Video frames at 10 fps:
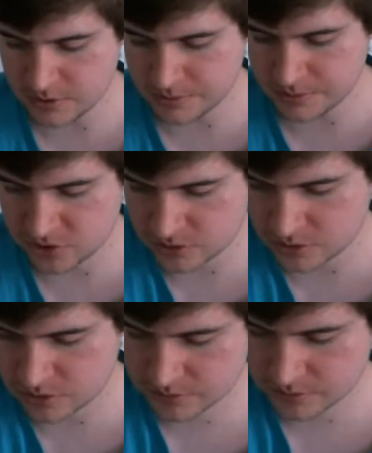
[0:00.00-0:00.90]
Oops.
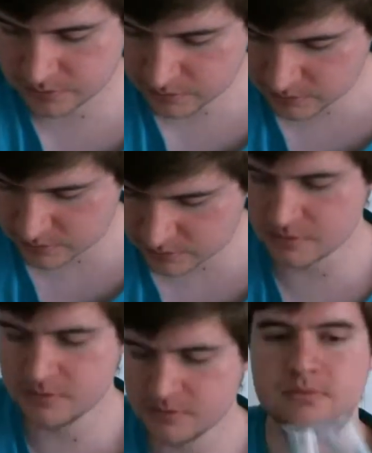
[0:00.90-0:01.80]

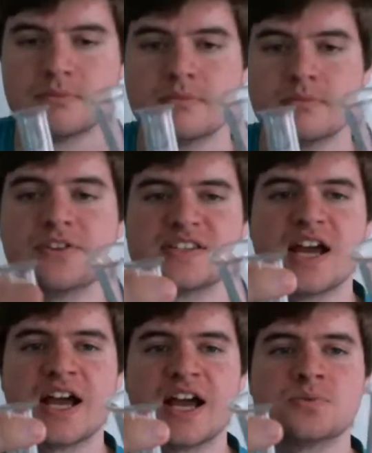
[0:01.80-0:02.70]
Like for the
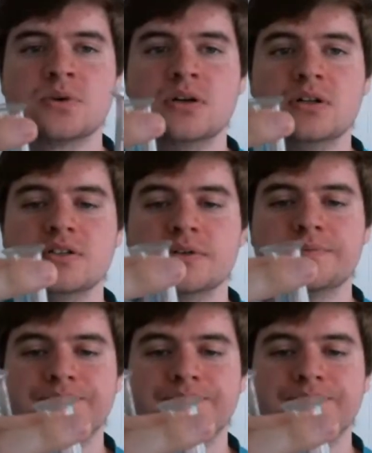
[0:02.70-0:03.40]
science world.